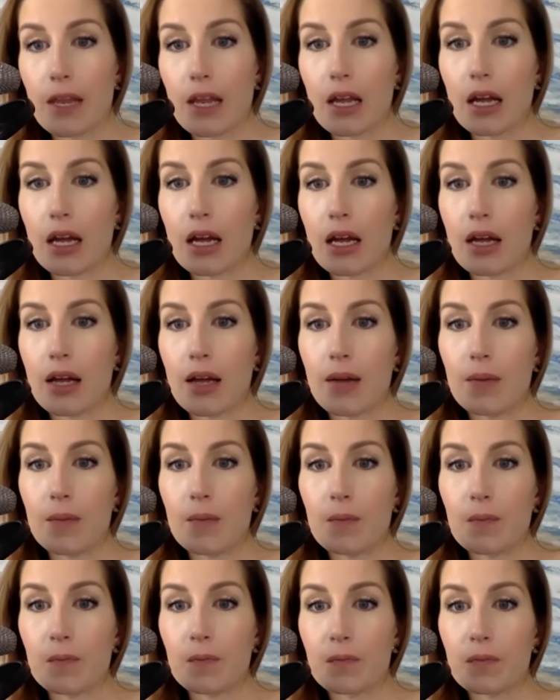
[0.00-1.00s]

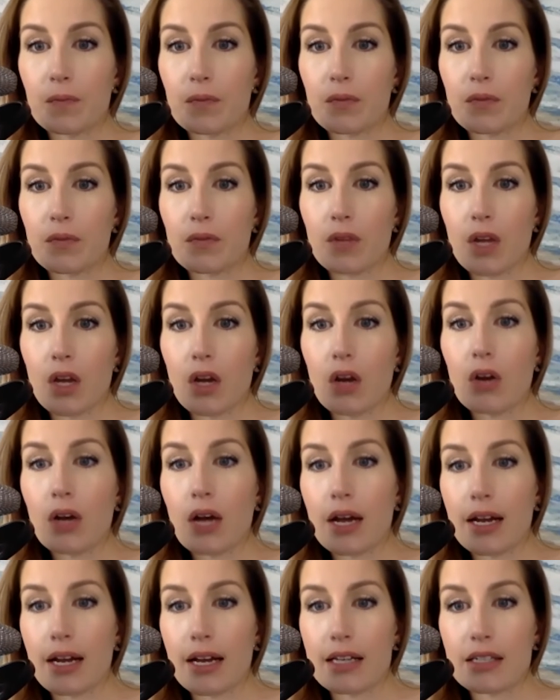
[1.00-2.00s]
Oh,
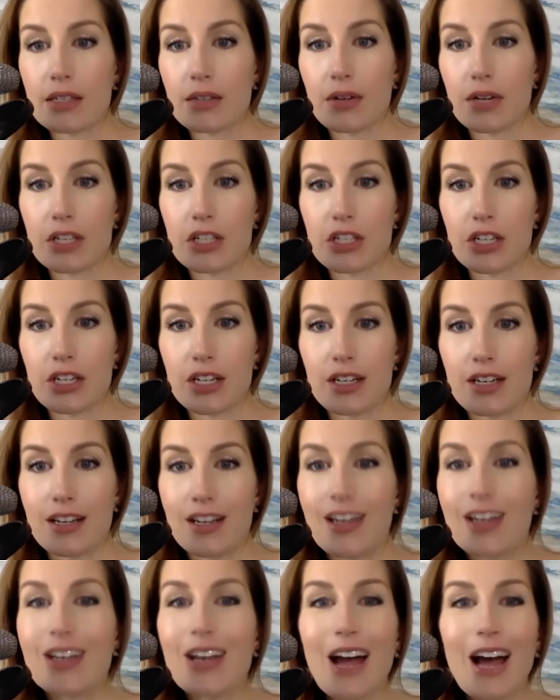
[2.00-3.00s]
Ghada has a question.
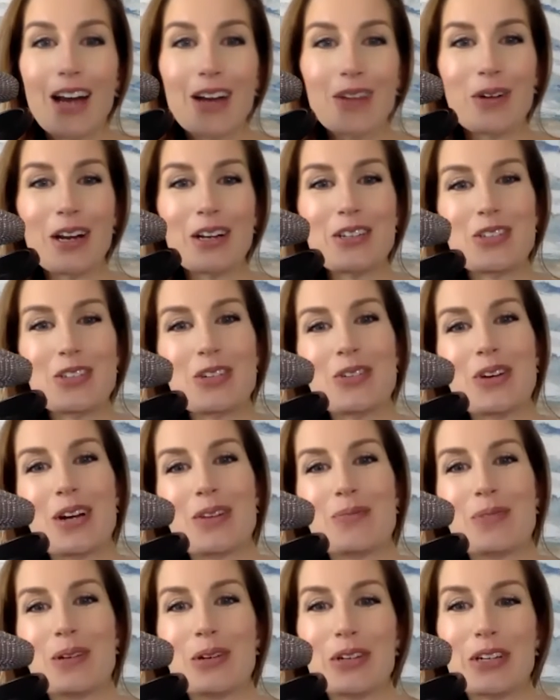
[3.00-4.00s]
Ghada, why don't you
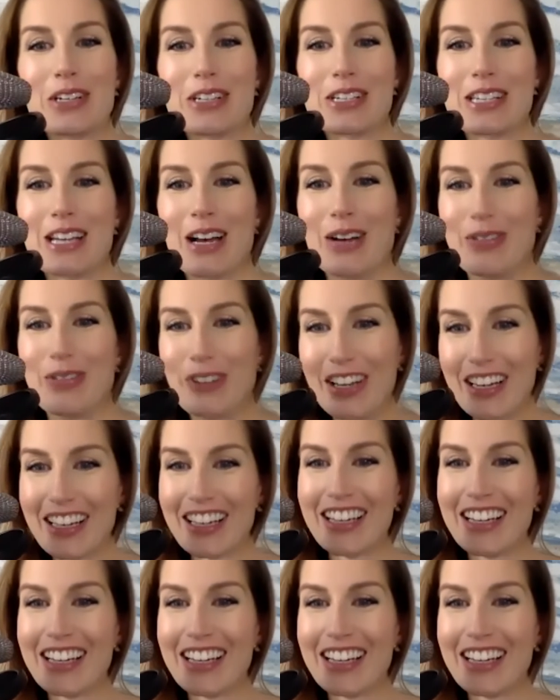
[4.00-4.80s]
unmute yourself?